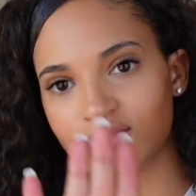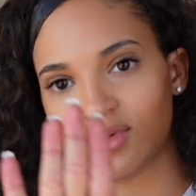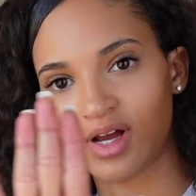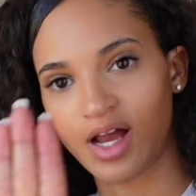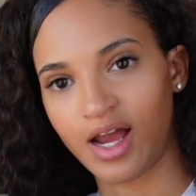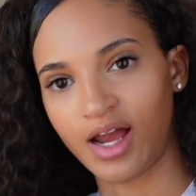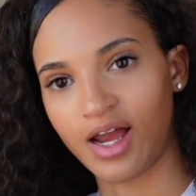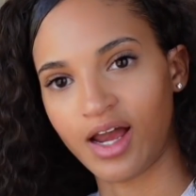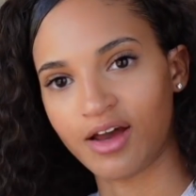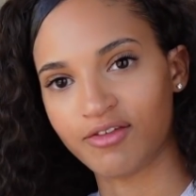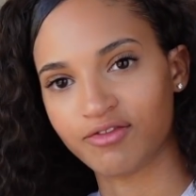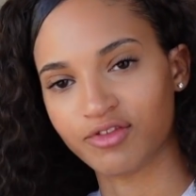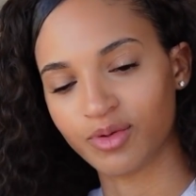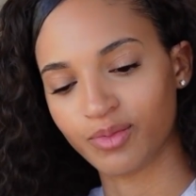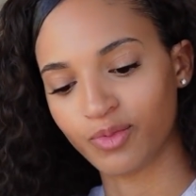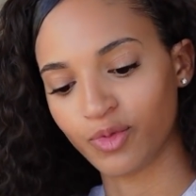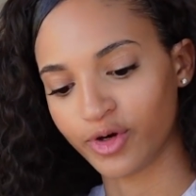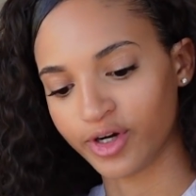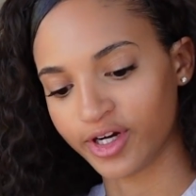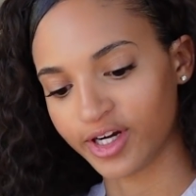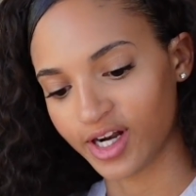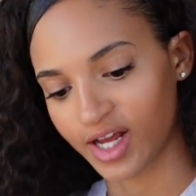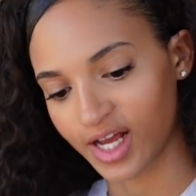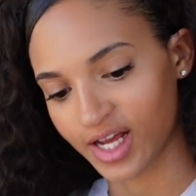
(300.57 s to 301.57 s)
I have them
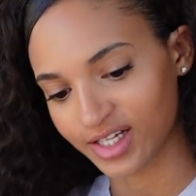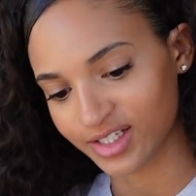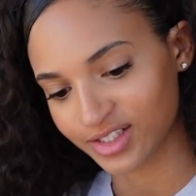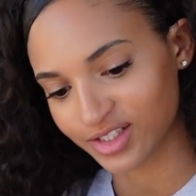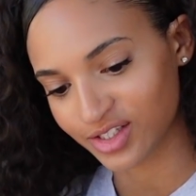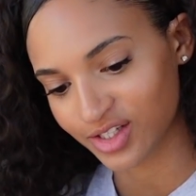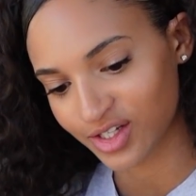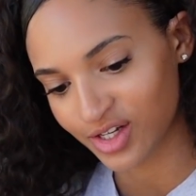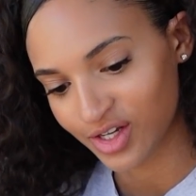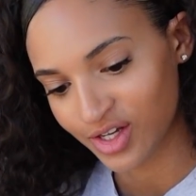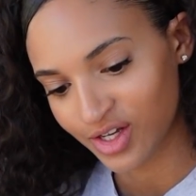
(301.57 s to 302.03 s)
organized.